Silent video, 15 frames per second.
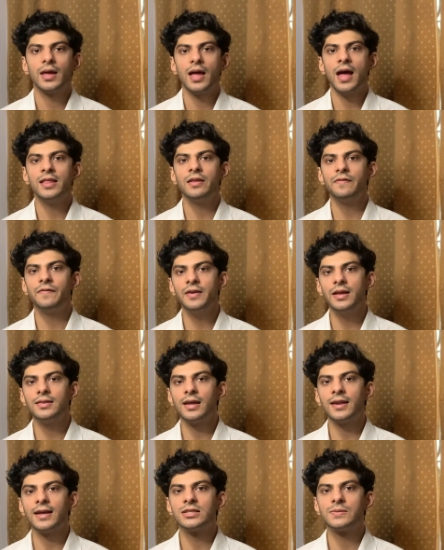And they feel
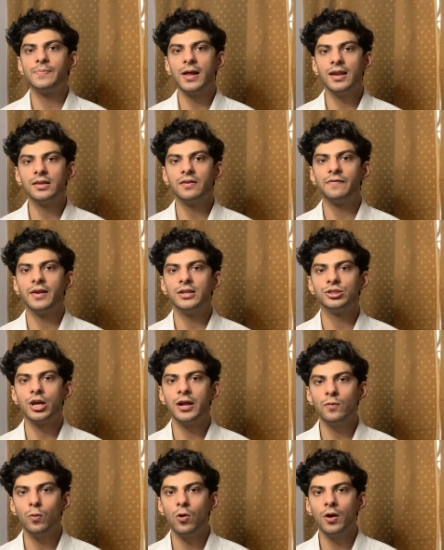that expelling the French
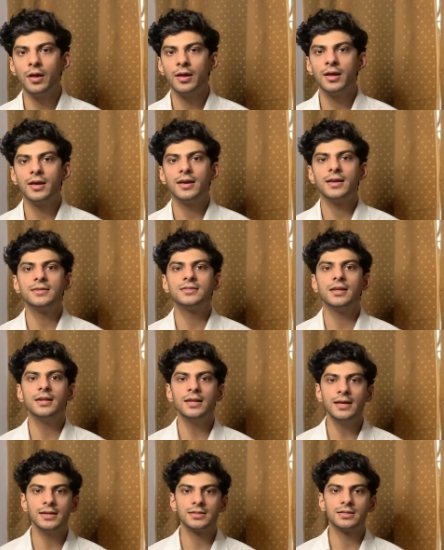envoy is the
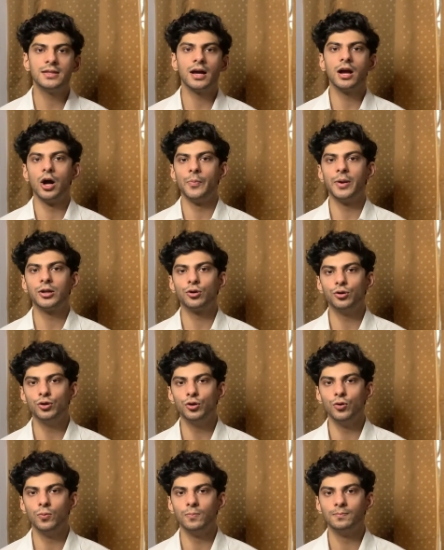least their government could do.